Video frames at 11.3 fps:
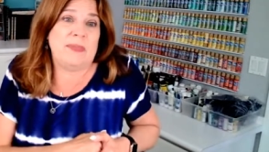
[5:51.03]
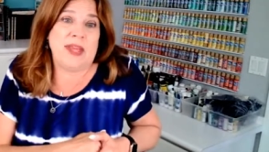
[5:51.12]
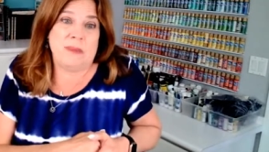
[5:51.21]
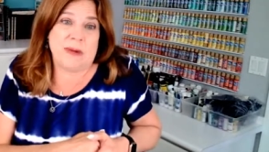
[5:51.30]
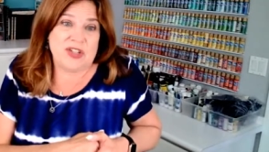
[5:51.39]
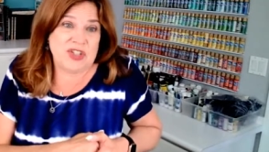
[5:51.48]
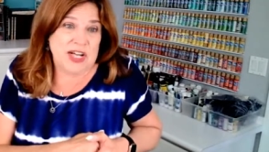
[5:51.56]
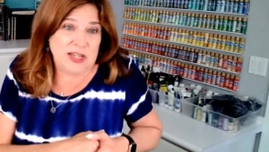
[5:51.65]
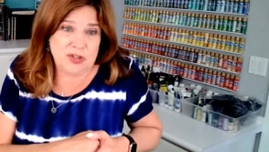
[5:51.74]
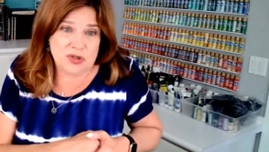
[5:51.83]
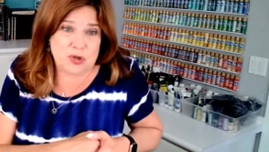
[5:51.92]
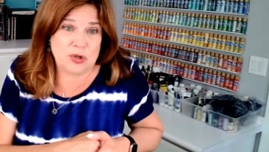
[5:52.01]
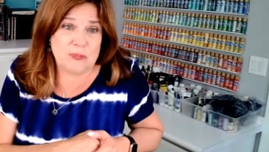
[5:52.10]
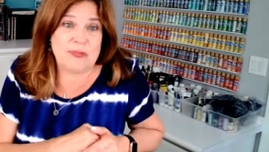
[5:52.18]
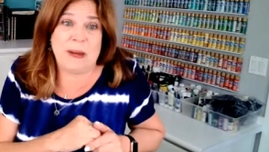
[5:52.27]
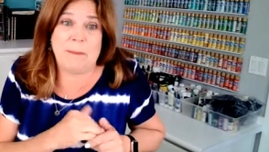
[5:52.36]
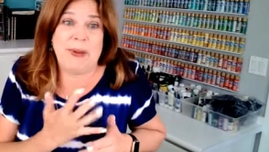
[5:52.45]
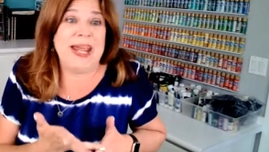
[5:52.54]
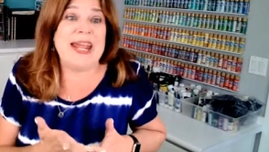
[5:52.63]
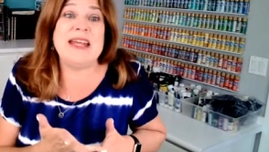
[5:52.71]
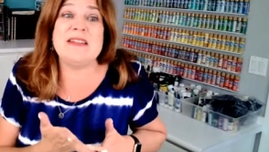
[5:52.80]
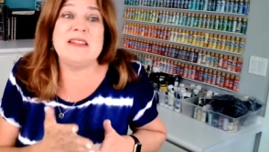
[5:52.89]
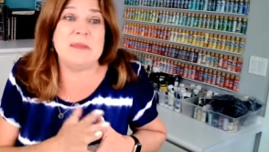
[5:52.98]
in my challenge group that
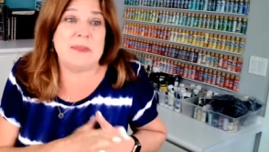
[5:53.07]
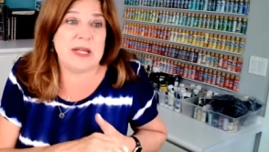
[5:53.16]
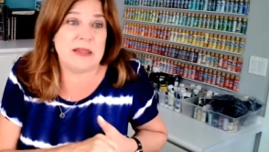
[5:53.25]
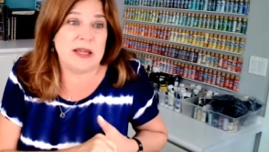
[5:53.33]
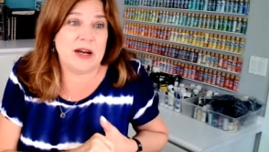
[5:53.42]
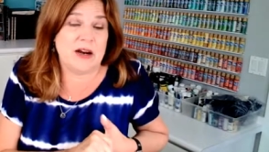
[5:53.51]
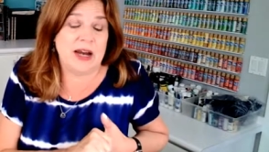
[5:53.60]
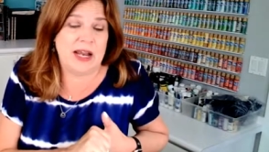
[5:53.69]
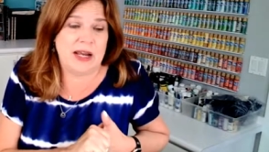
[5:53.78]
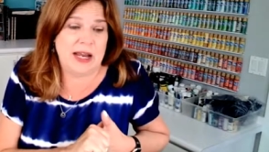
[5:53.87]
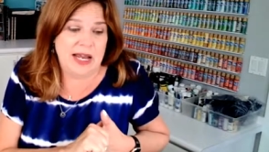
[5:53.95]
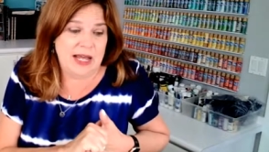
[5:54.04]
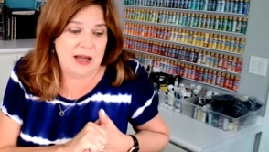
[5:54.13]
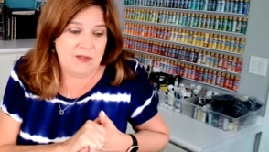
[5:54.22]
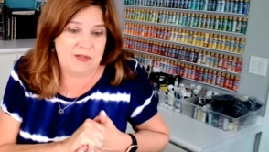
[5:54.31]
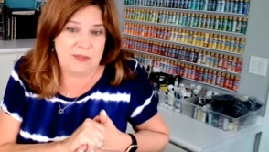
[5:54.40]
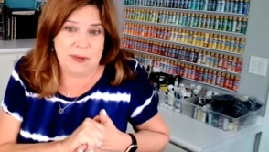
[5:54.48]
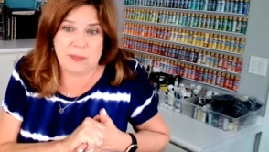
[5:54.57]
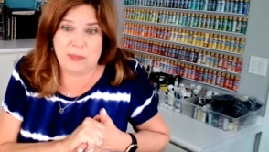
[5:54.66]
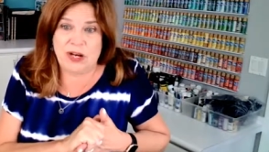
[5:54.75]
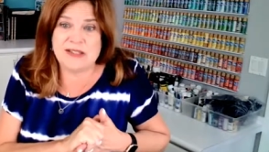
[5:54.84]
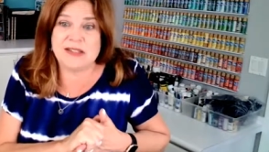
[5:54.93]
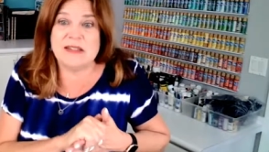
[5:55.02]
paid to be there and have my
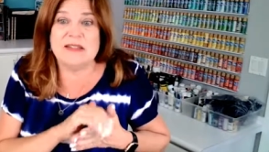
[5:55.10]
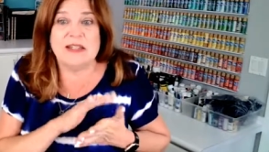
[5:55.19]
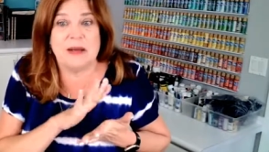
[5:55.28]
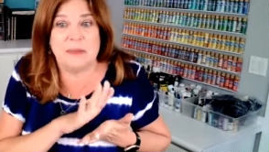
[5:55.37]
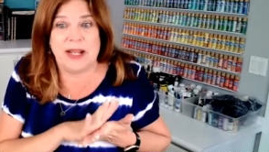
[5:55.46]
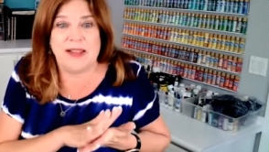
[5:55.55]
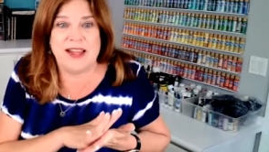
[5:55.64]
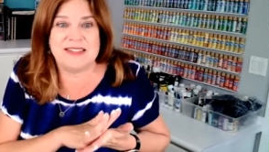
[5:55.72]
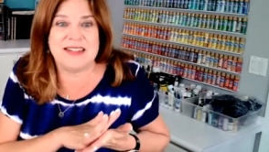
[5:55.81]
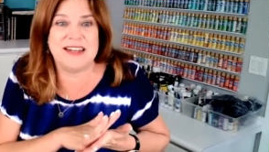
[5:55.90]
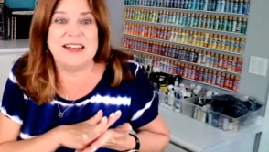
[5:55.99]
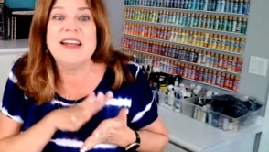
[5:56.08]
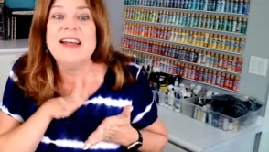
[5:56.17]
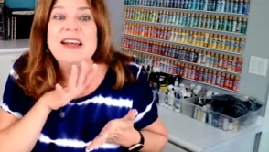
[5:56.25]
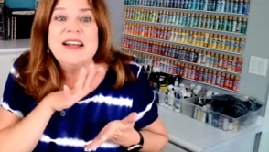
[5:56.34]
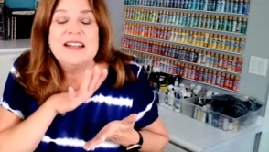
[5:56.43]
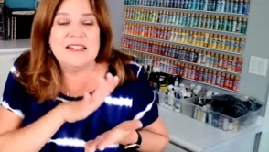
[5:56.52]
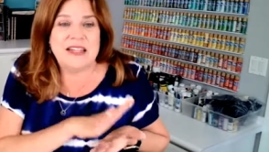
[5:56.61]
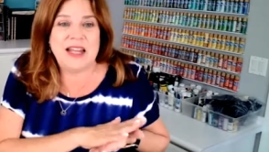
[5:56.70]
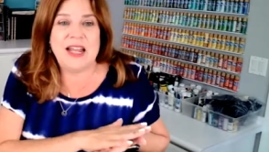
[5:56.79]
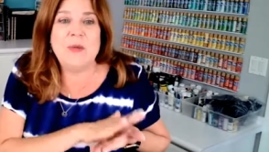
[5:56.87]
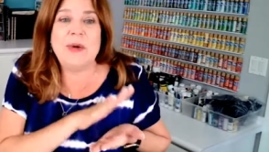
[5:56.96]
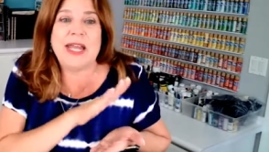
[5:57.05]
presence and my lesson.
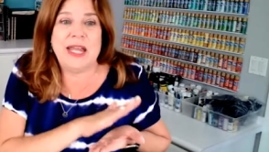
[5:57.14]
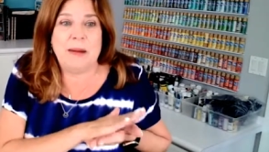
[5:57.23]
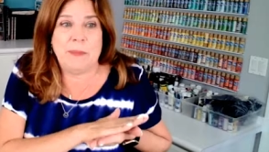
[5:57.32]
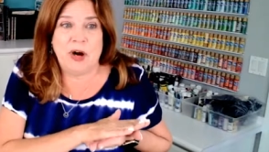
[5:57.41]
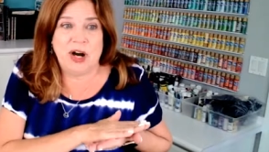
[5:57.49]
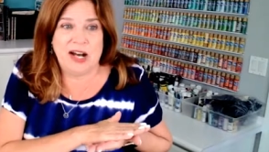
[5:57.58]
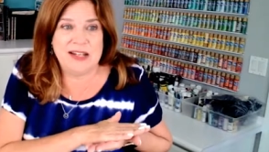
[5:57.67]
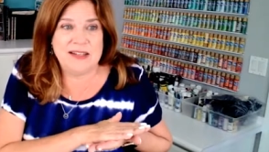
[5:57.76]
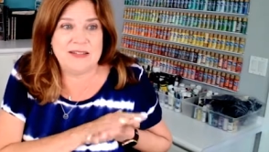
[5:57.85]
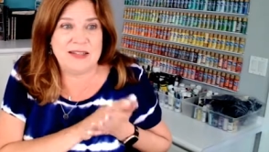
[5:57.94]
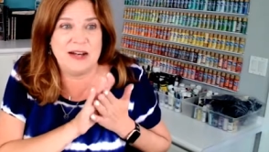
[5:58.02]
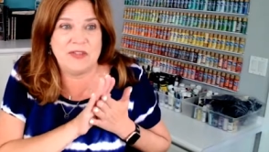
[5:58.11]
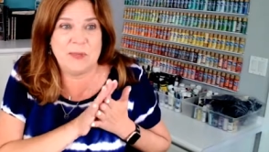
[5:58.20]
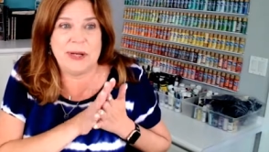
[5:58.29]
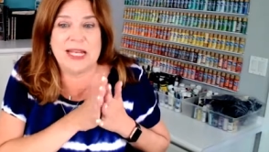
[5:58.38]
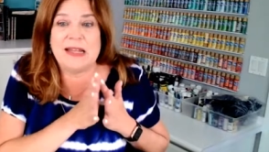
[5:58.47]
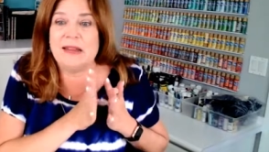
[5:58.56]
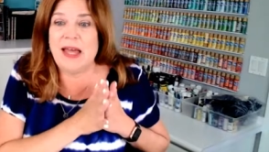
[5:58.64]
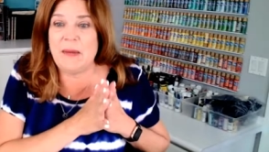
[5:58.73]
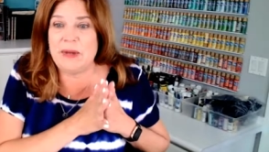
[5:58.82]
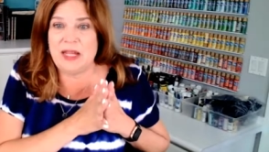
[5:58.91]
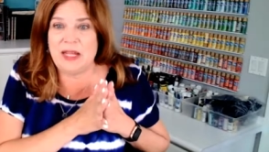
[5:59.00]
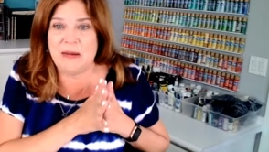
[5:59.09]
Today we hit pause. Everybody
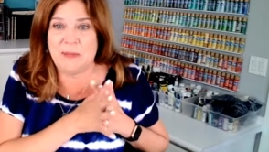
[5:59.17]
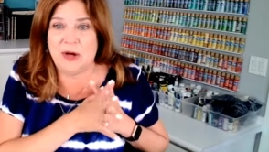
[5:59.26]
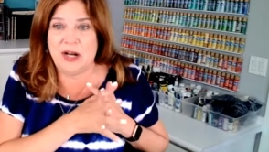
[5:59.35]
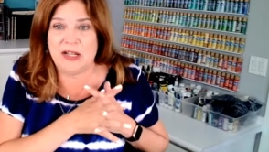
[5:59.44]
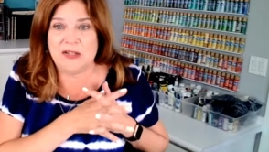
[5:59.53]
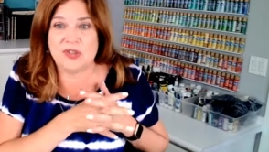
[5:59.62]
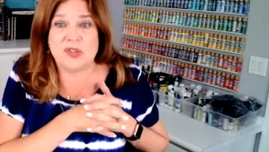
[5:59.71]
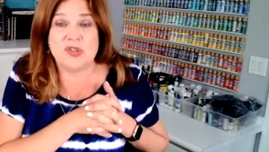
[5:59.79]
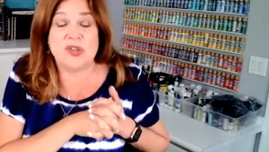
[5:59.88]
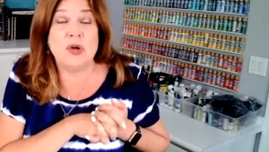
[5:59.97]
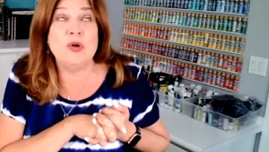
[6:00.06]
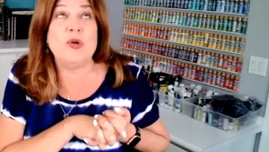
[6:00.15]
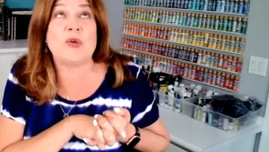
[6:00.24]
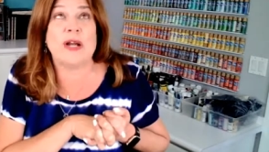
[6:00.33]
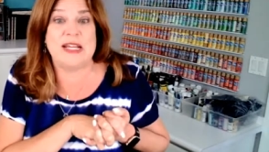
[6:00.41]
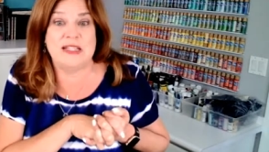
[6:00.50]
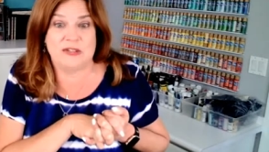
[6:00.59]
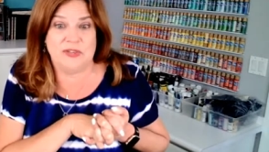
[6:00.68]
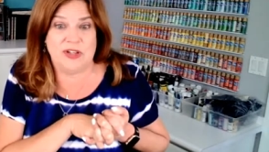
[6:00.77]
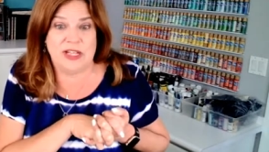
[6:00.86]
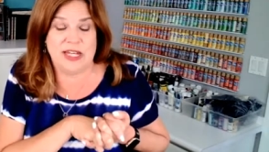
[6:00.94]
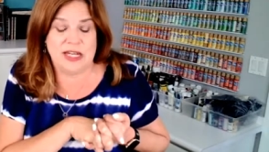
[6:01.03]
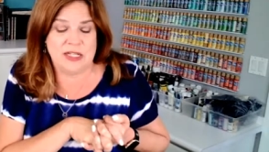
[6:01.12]
let me hit pause so
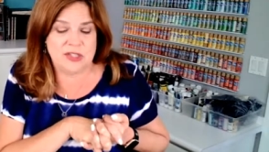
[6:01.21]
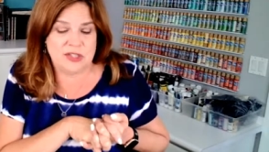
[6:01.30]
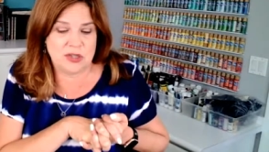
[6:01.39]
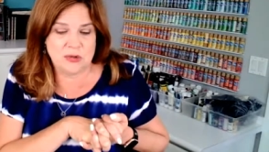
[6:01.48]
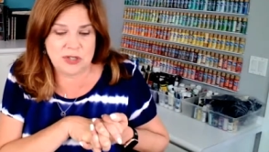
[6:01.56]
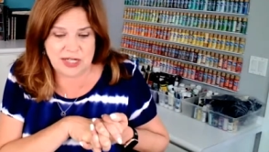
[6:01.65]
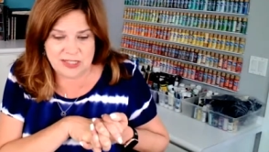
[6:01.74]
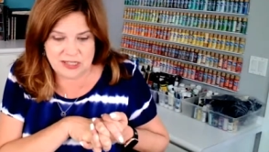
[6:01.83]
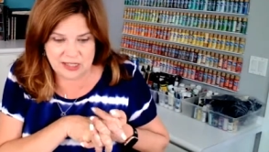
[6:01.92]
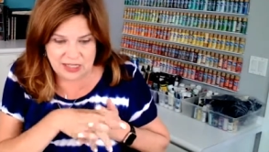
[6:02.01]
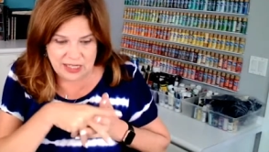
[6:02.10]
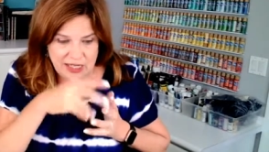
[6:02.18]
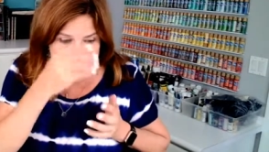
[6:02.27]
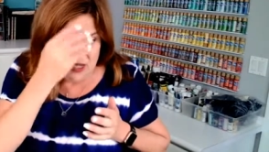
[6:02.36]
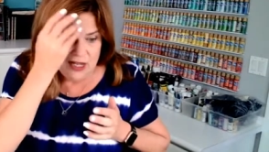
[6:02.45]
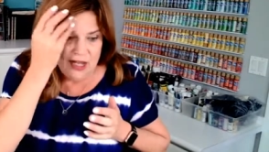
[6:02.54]
gracefully and so nicely.